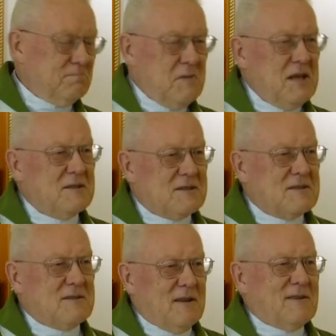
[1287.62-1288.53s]

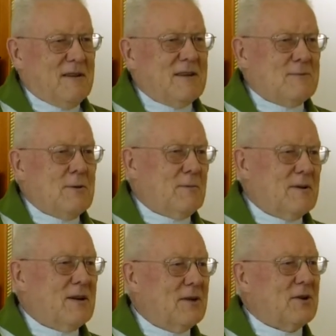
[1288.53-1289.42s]
means that yes,
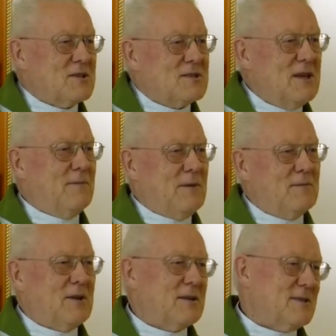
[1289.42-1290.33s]
we can receive
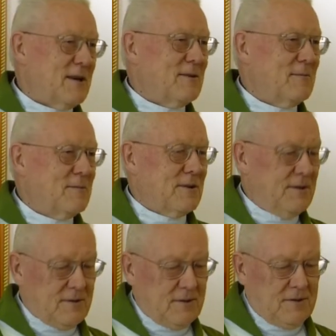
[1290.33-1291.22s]
even that second
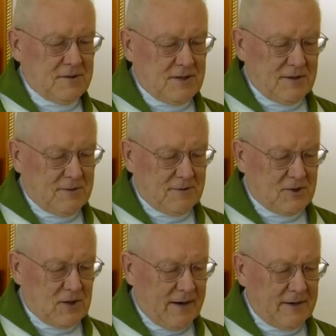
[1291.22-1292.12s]

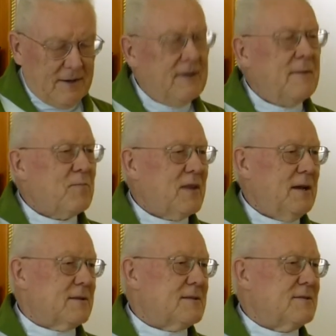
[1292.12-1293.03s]
strike.
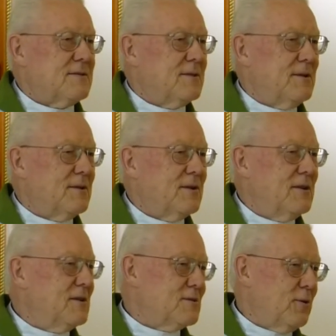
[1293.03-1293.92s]
Yes,
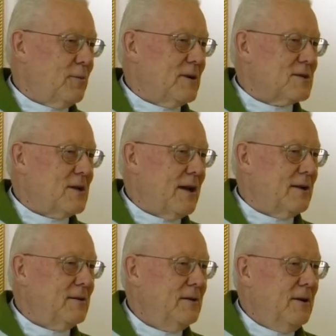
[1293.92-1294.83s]
it is always
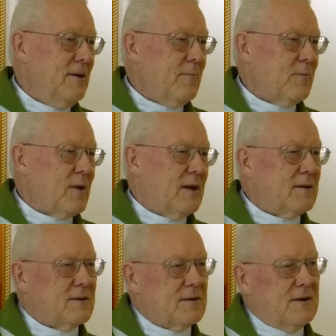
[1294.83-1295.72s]
there.
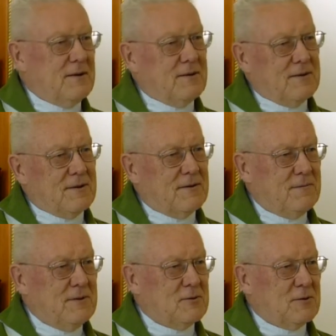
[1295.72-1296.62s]
That
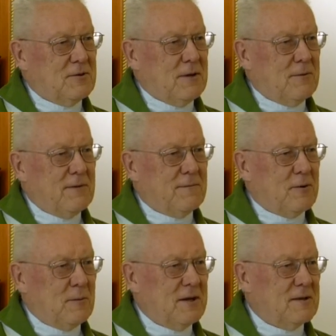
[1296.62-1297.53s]
if we turn away
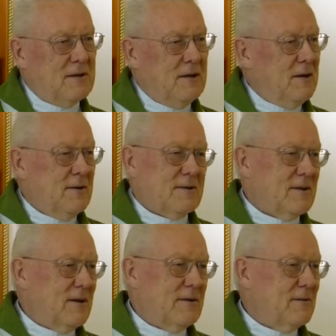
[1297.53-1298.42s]
from it,
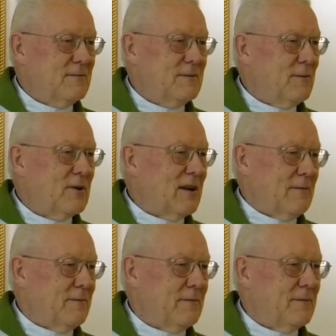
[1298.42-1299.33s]
we won't
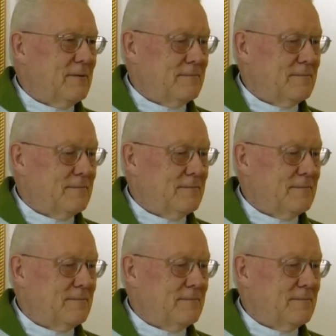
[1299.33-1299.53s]
live.